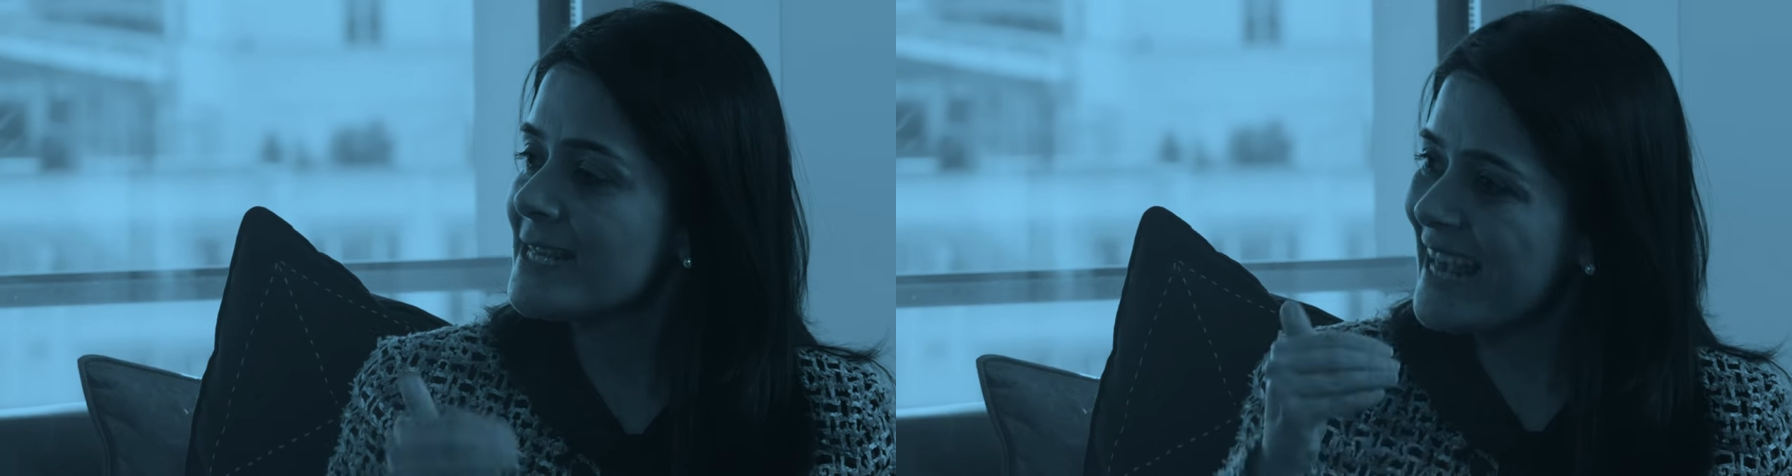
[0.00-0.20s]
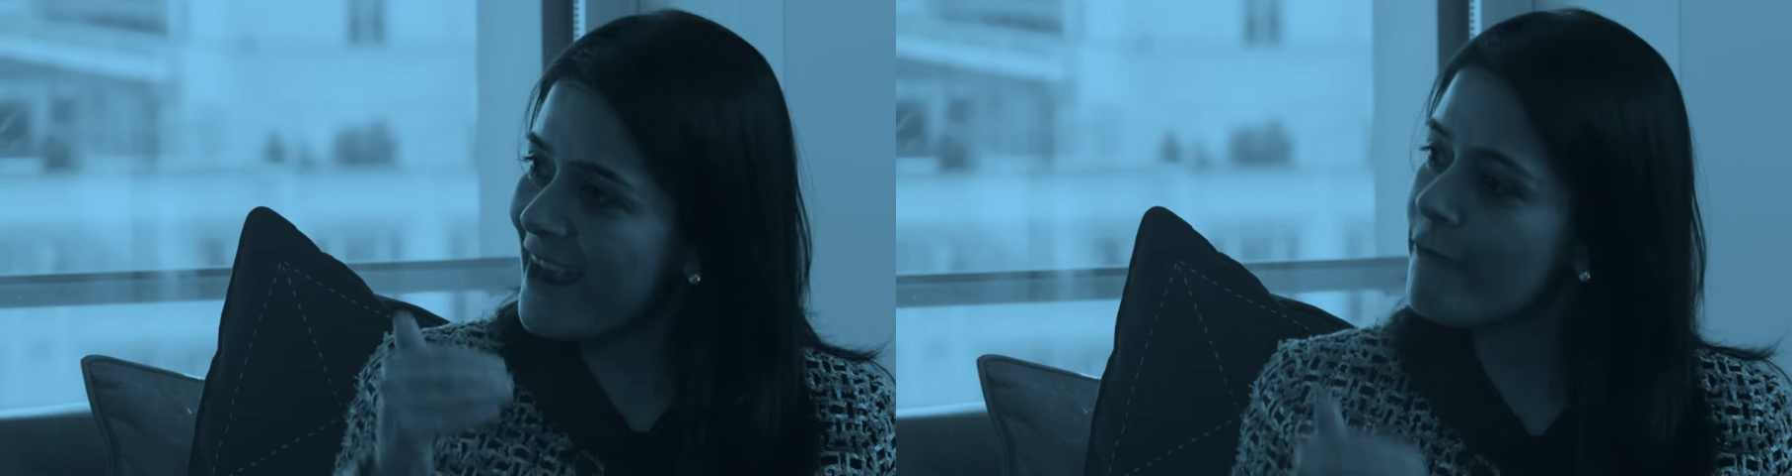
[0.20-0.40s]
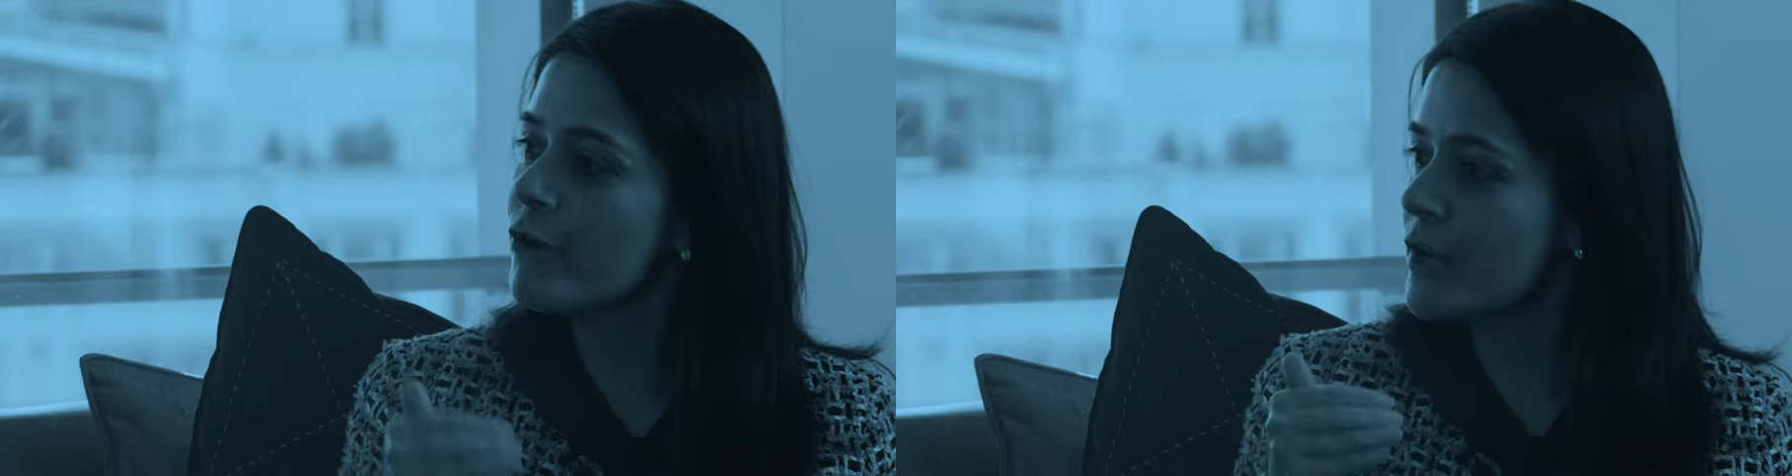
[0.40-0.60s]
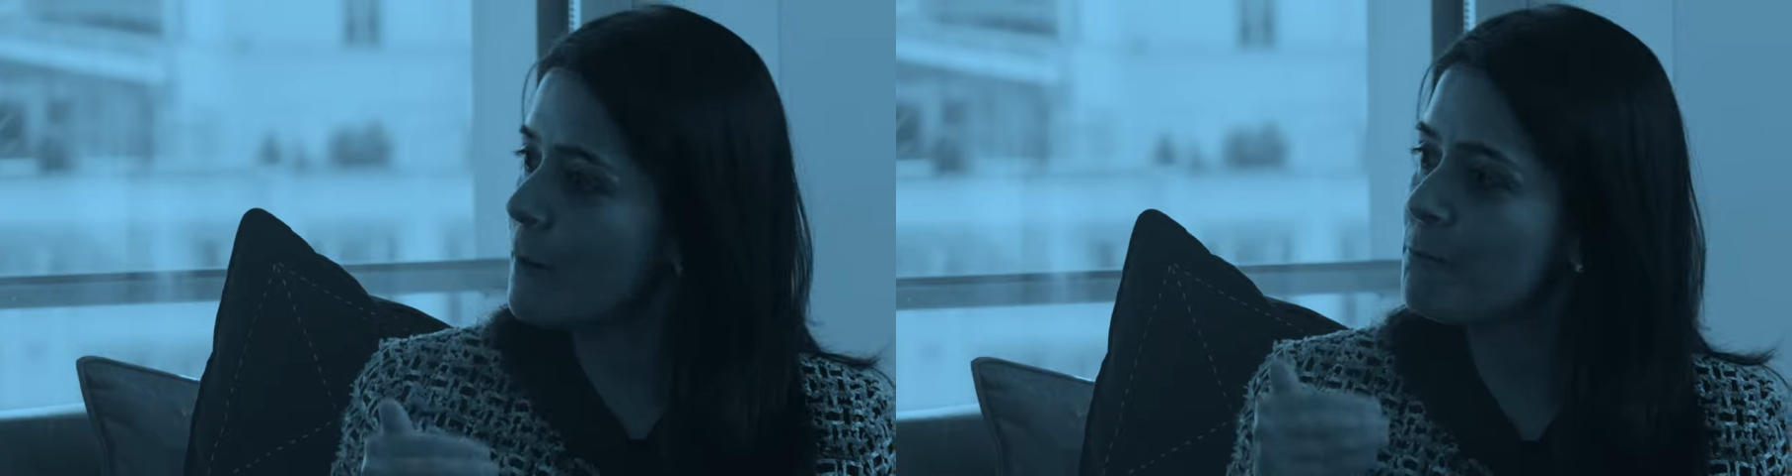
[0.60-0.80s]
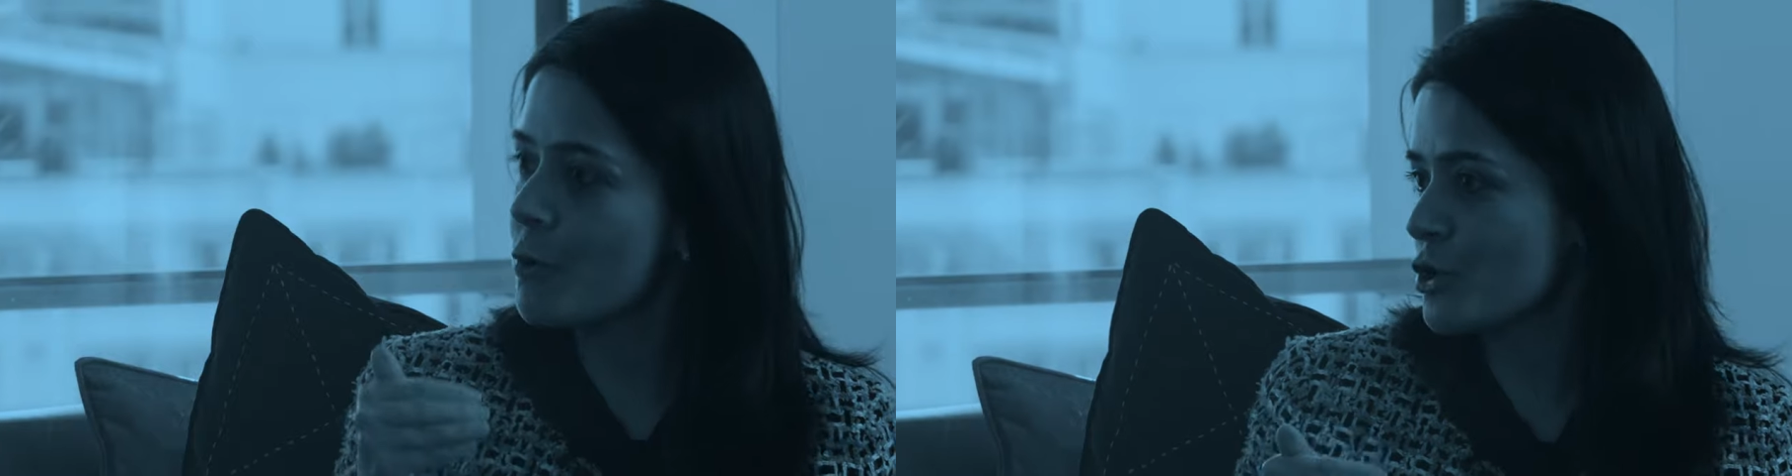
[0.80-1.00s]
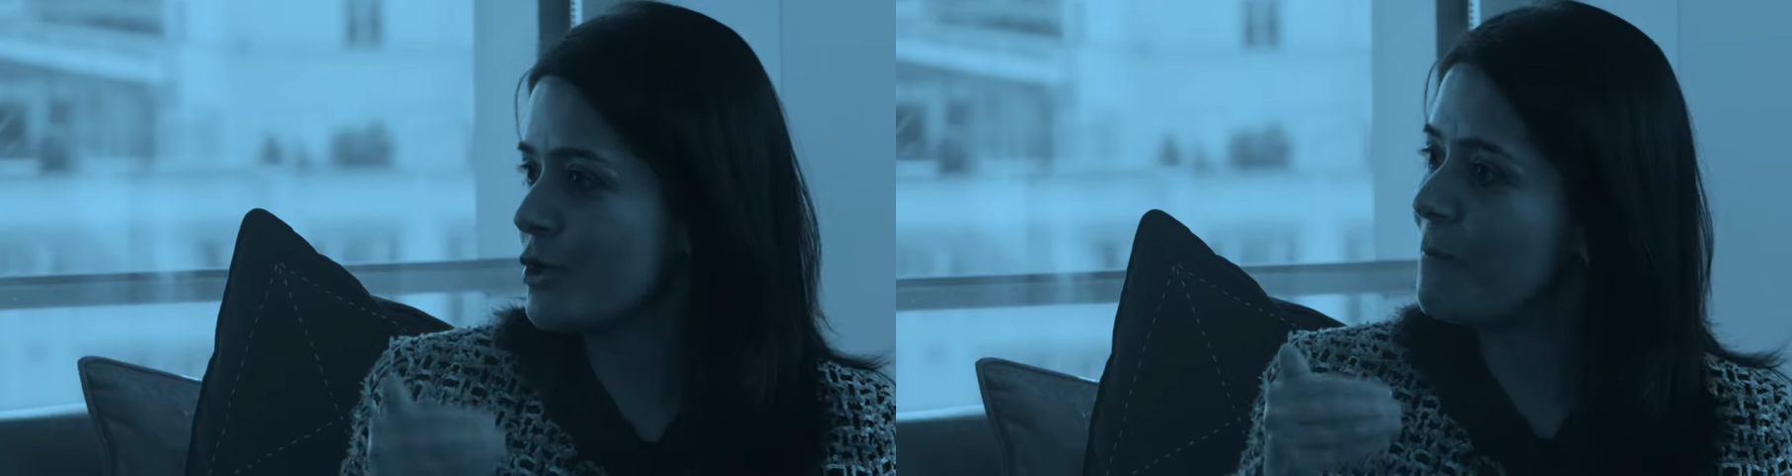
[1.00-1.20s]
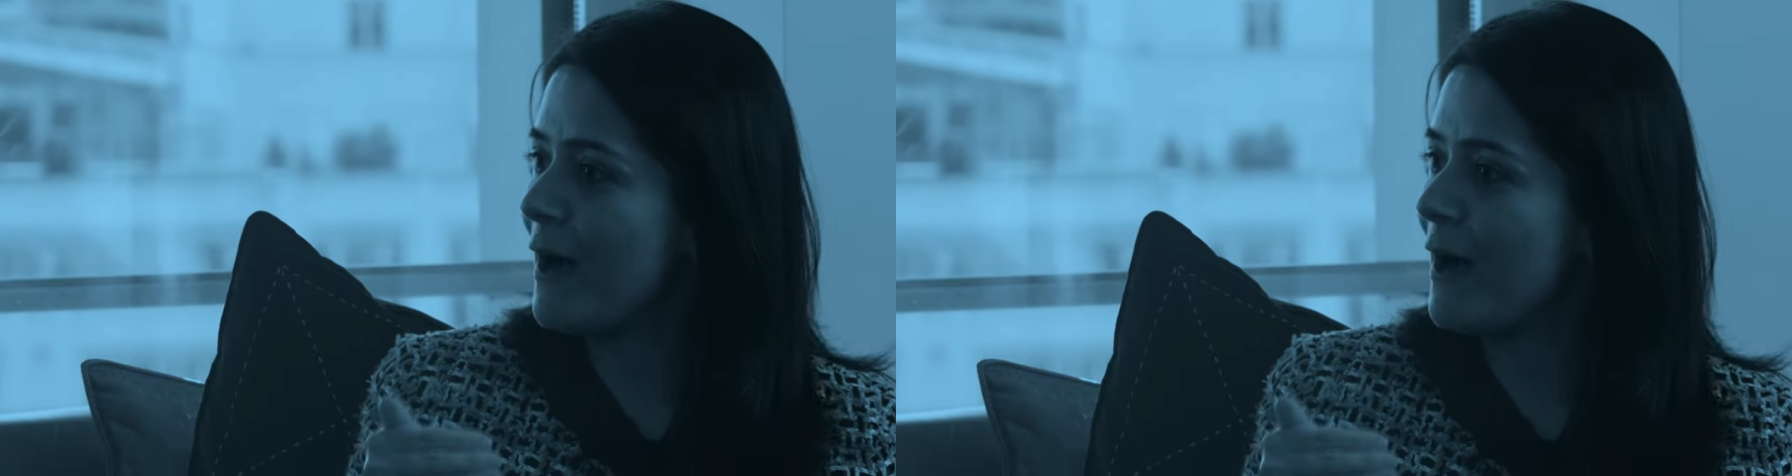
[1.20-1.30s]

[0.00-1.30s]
is every year push the